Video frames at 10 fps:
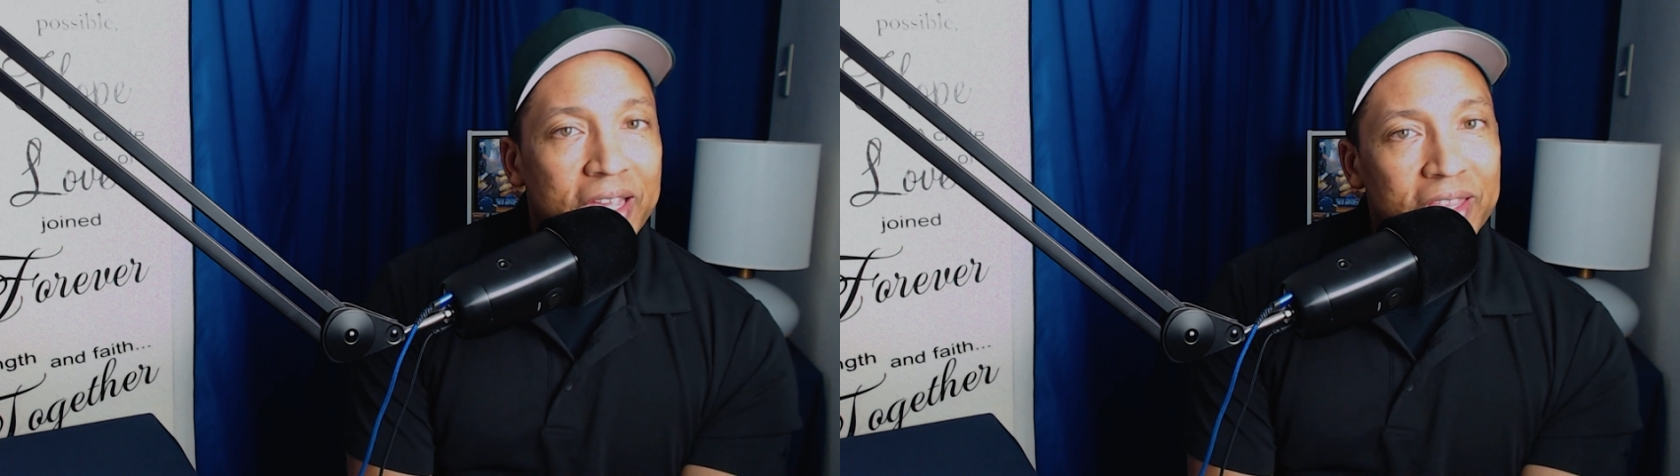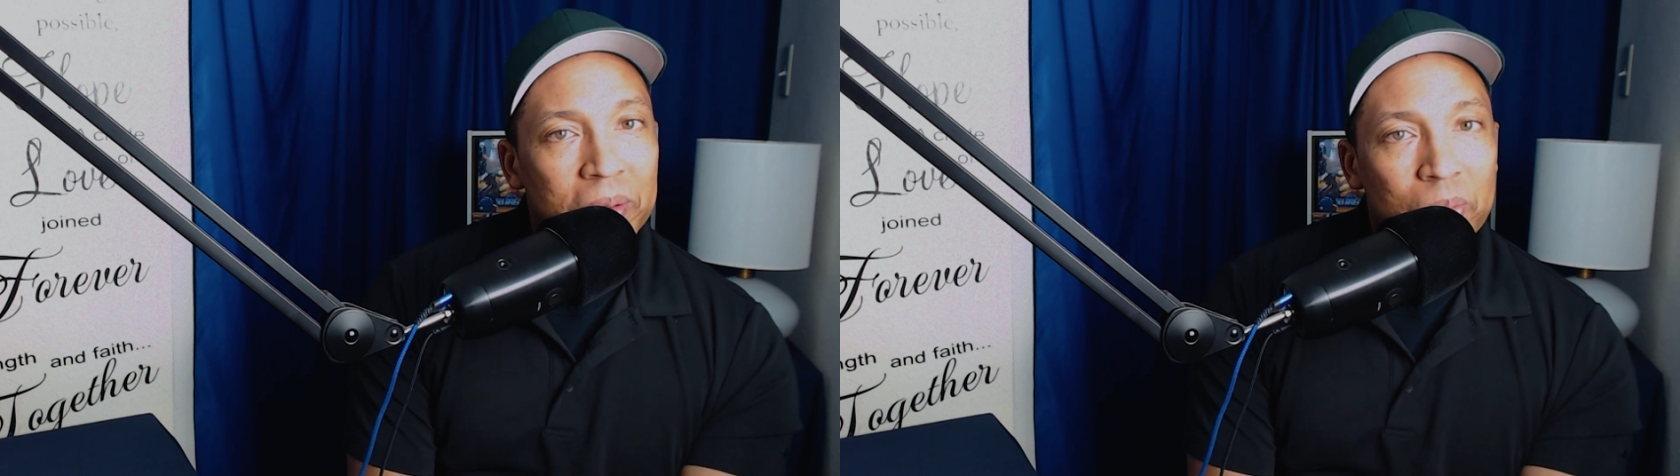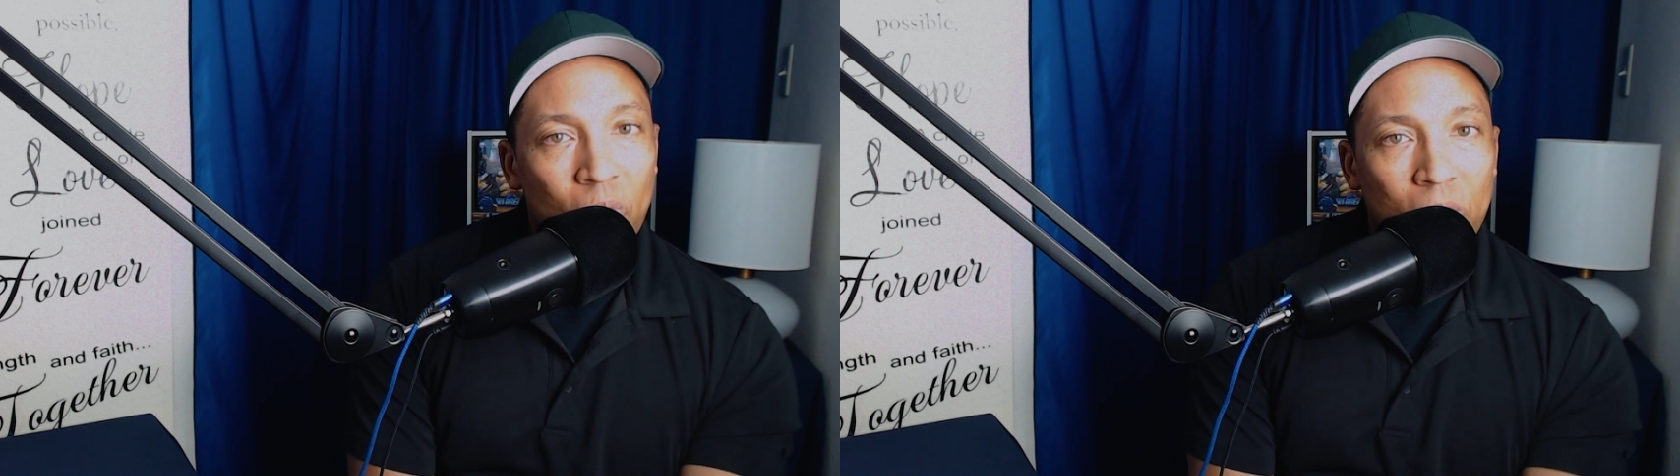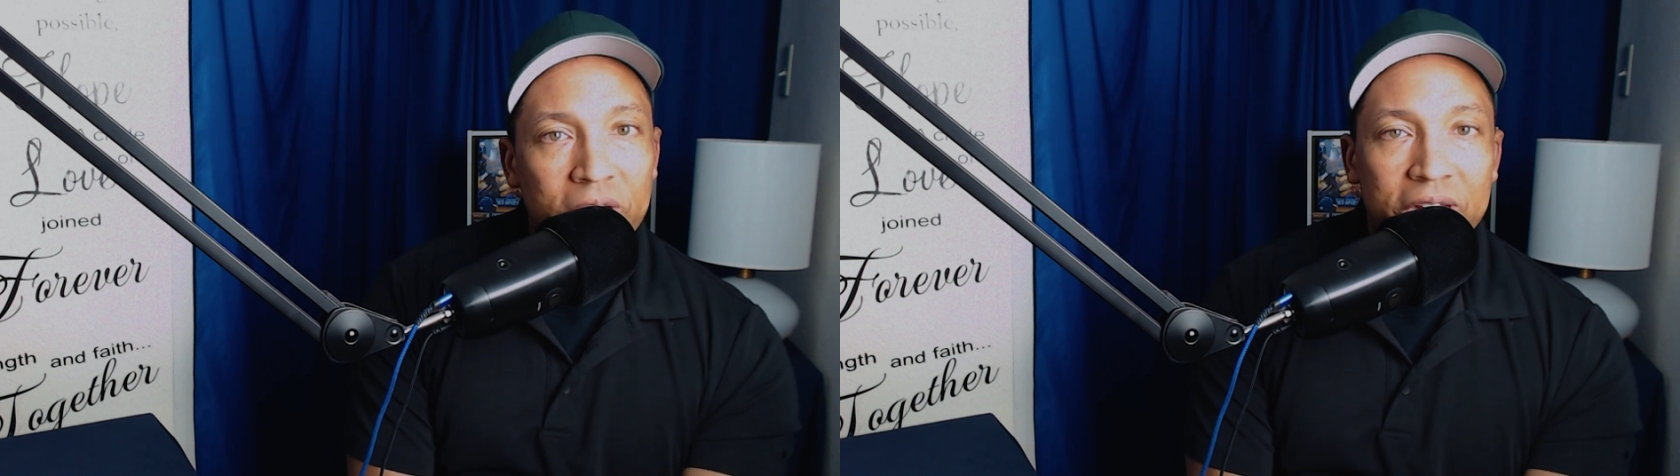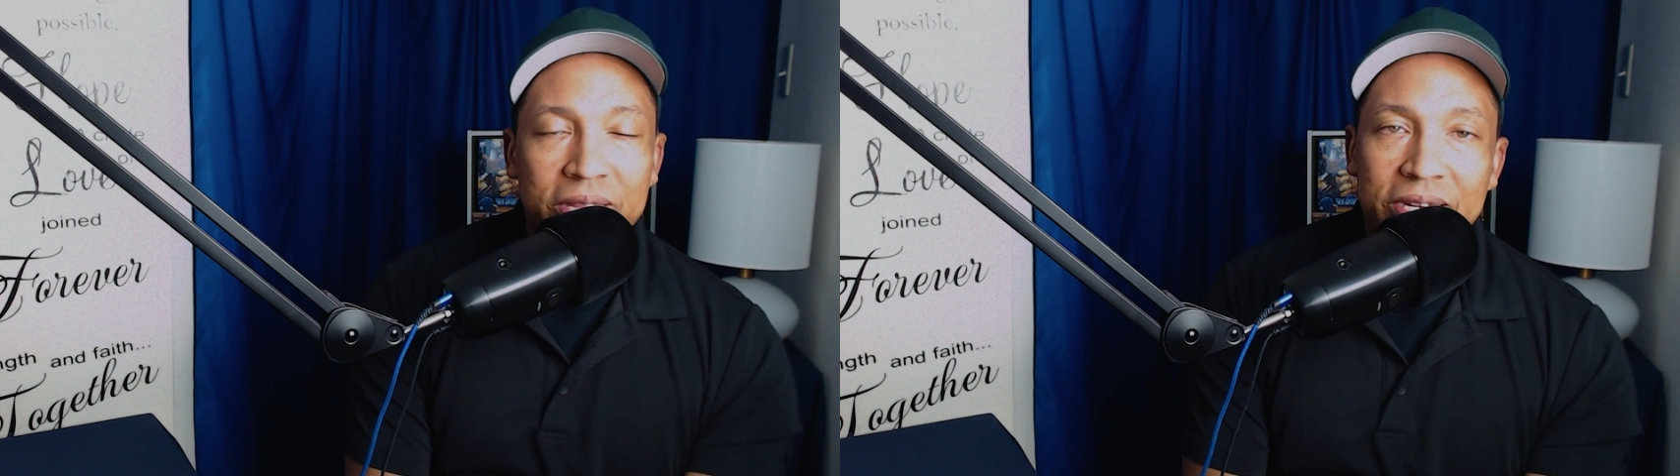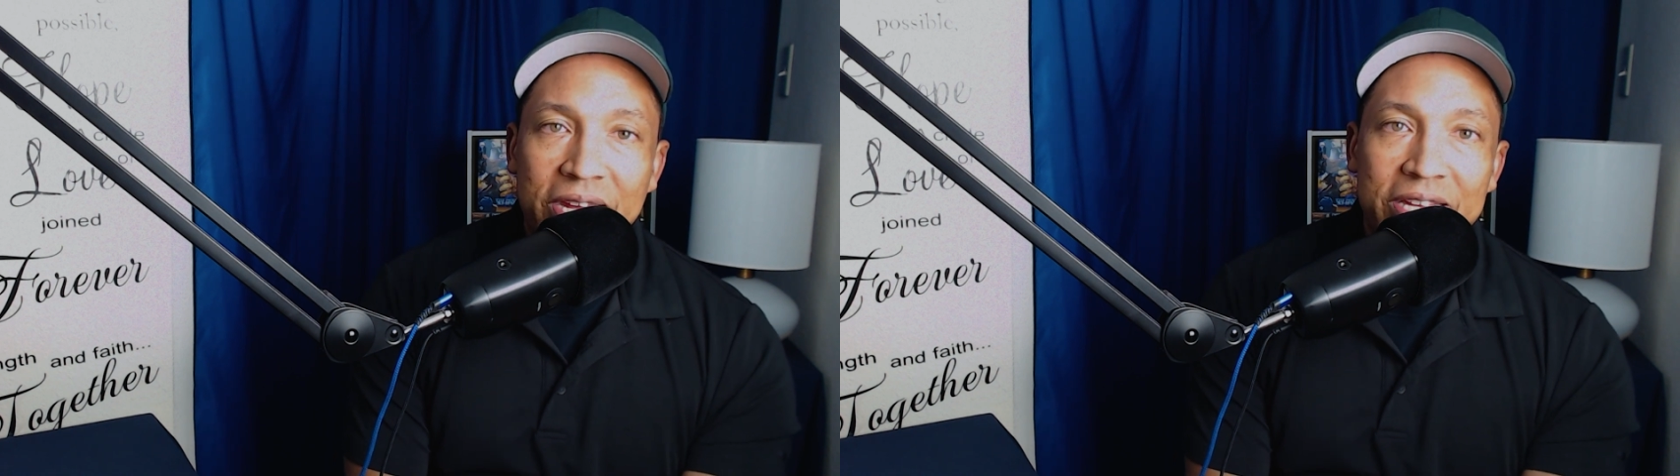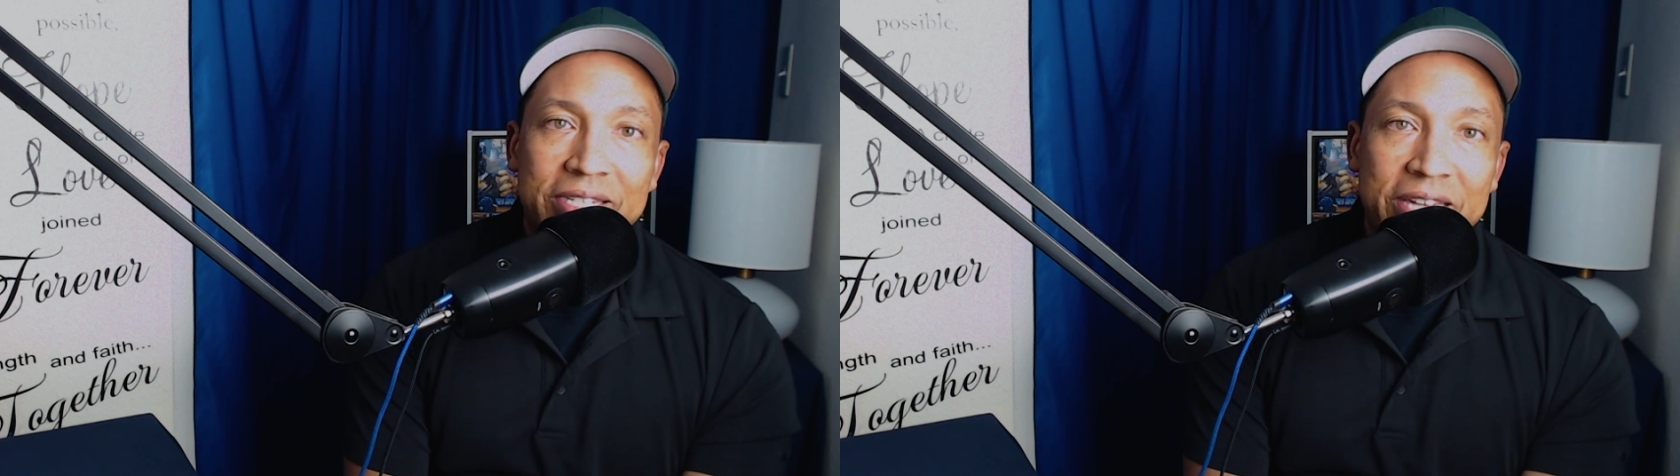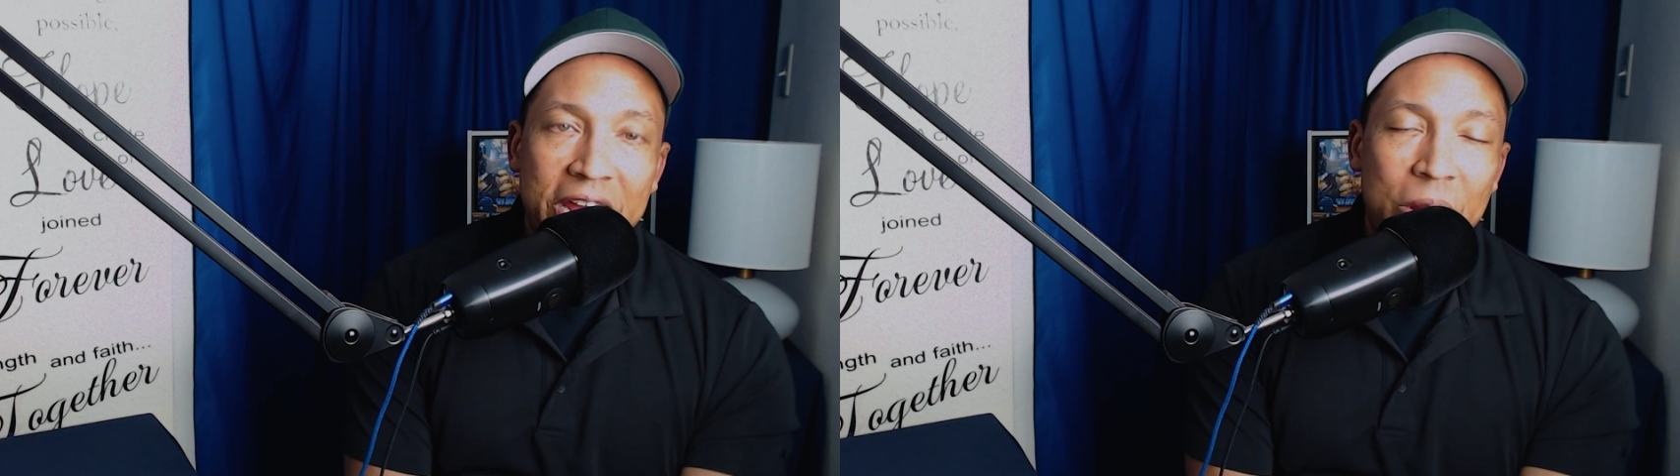in the morning and the
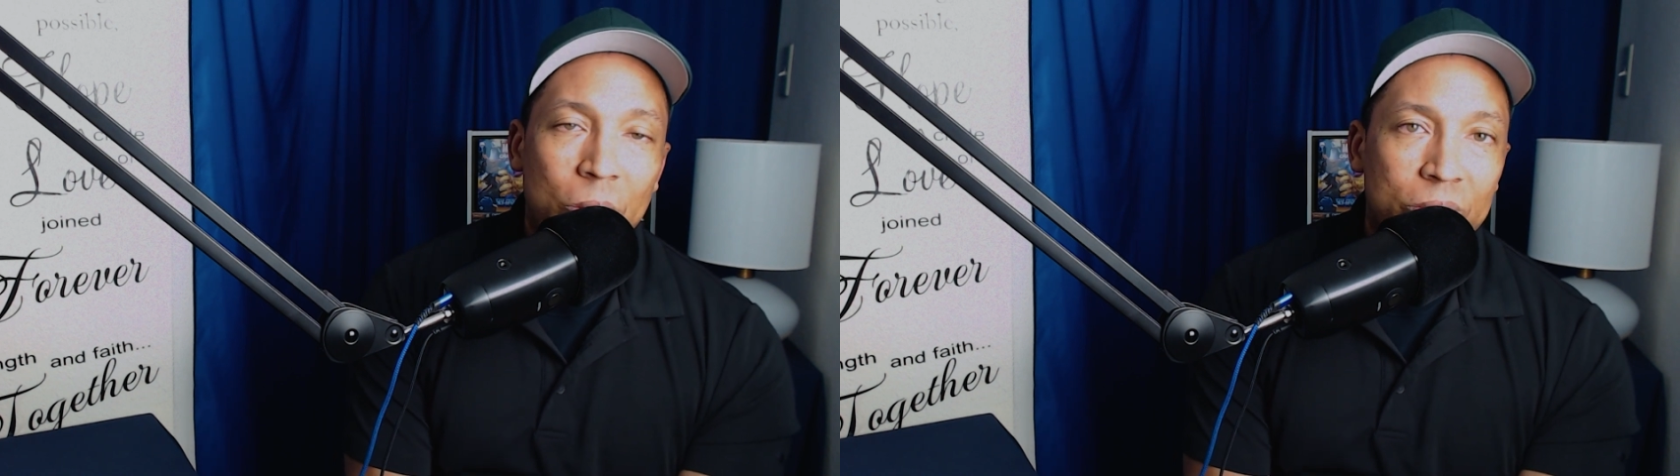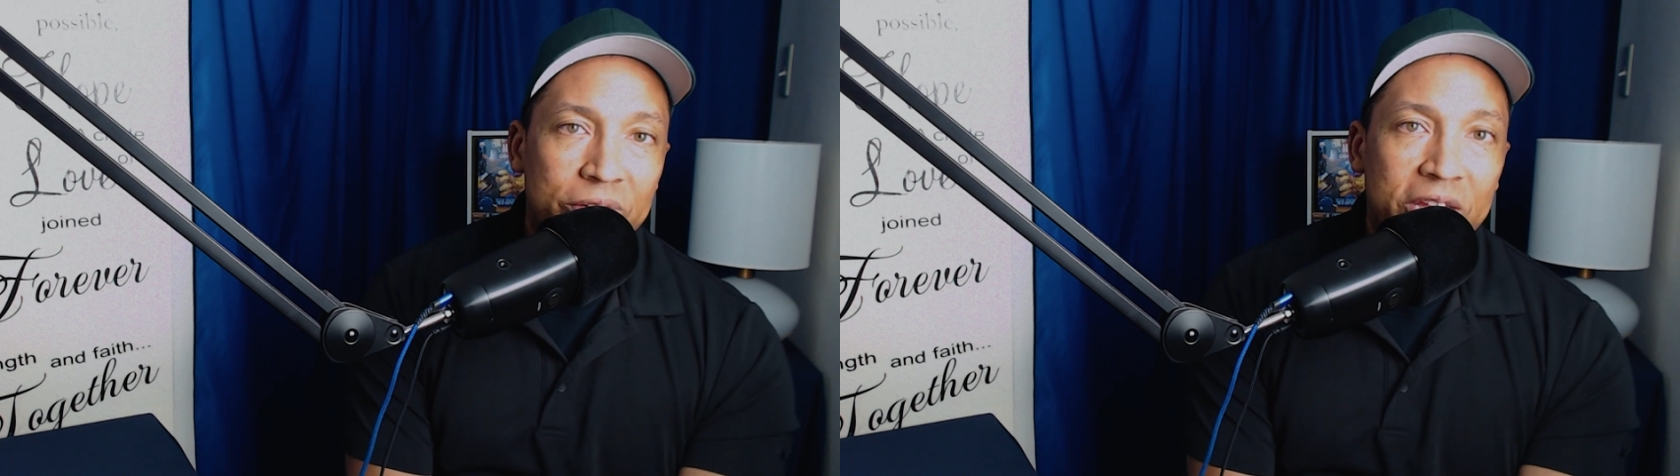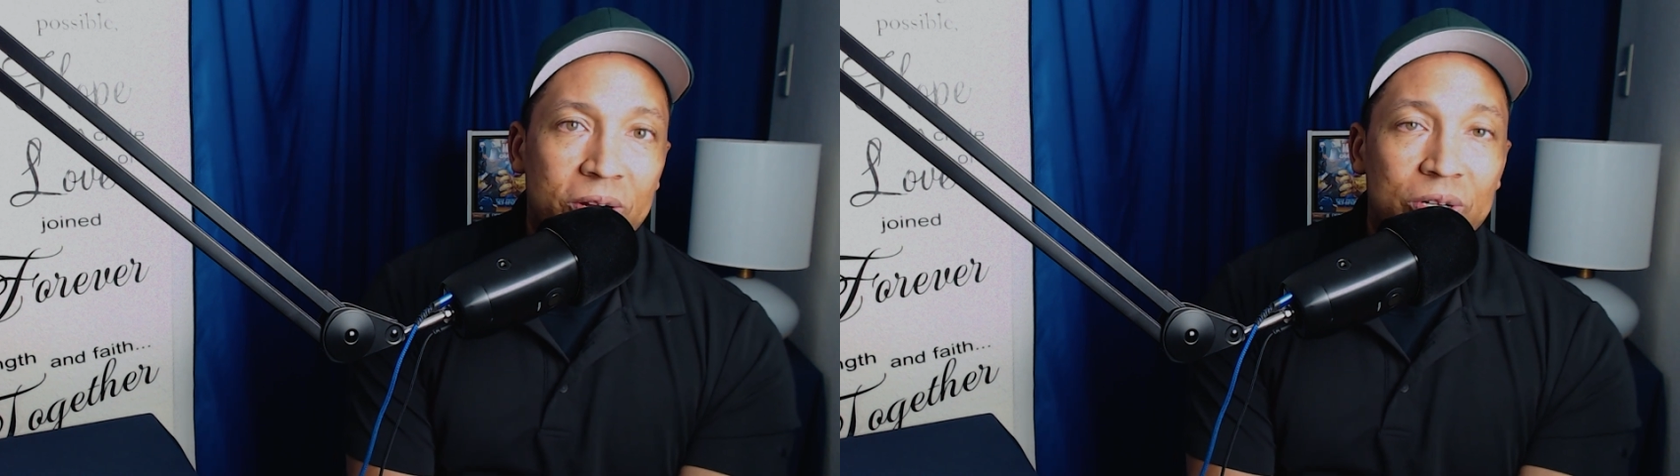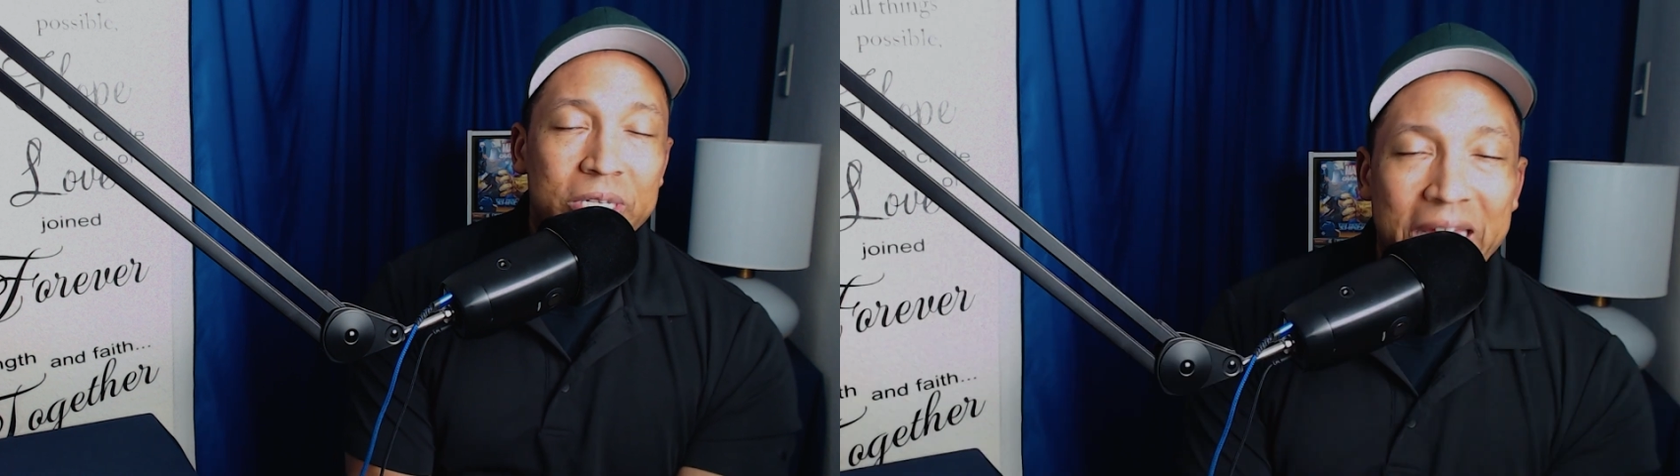next day or later,